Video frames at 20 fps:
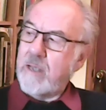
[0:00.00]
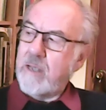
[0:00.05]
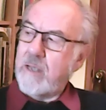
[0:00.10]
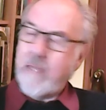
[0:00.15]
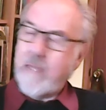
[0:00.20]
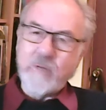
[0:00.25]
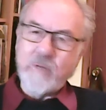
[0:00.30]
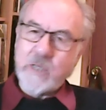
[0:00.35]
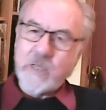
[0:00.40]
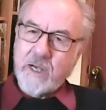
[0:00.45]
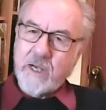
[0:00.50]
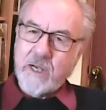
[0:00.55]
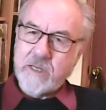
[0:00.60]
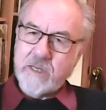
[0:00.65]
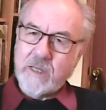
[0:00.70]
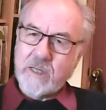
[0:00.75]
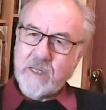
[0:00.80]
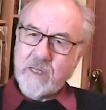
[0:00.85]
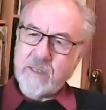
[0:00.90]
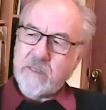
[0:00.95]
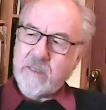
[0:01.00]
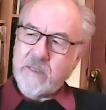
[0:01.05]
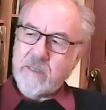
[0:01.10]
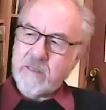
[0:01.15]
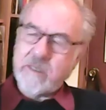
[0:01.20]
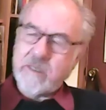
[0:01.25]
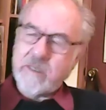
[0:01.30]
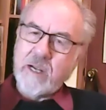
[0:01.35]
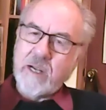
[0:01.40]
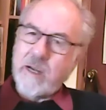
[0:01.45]
advertising that
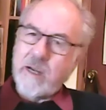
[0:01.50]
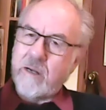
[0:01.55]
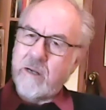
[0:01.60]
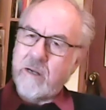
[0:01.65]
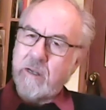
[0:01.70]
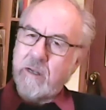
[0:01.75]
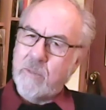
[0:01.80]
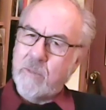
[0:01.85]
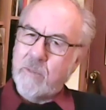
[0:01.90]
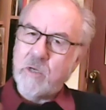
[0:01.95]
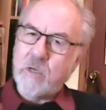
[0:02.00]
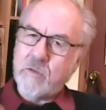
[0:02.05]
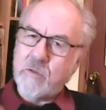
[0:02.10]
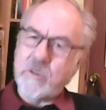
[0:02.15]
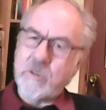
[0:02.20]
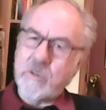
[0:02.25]
sustained commercial